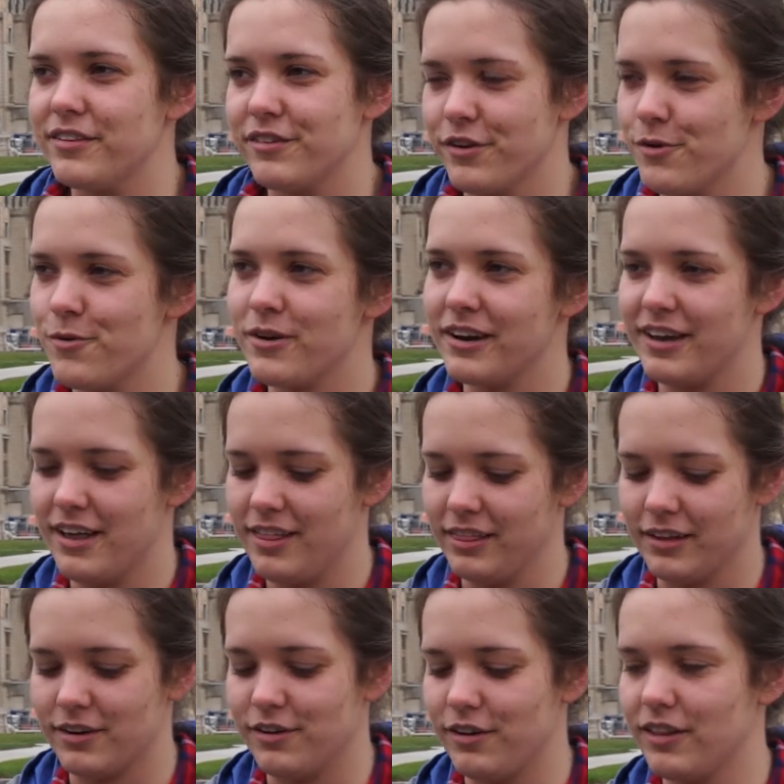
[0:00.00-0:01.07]
its own
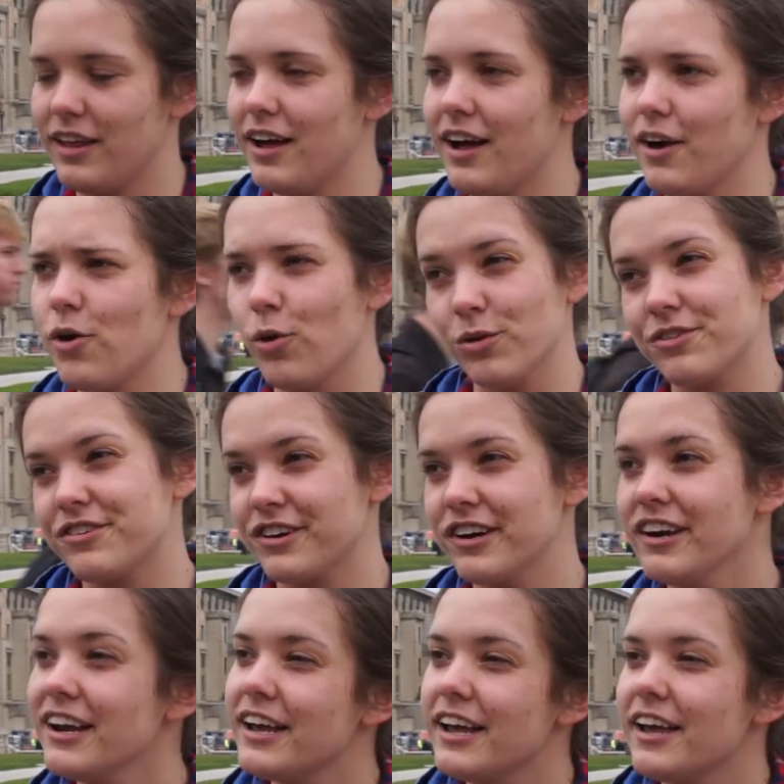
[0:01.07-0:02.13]
little uh, holster
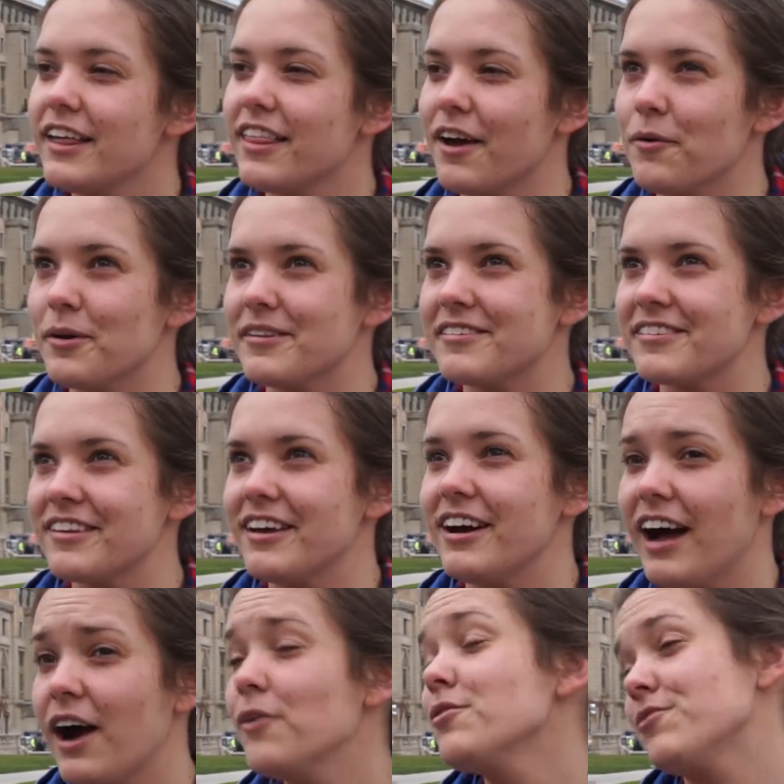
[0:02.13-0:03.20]
that was a
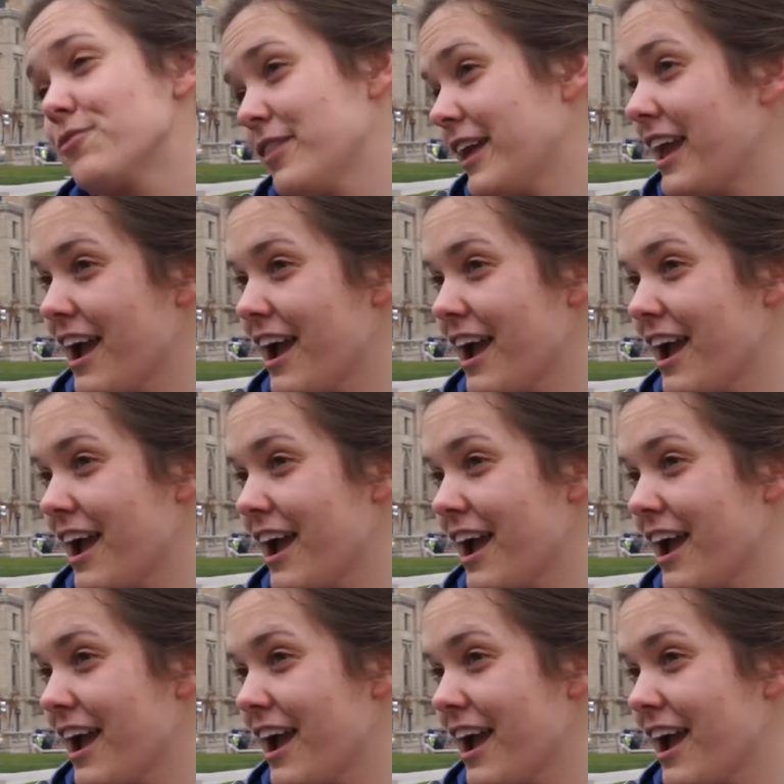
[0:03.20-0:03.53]
house for the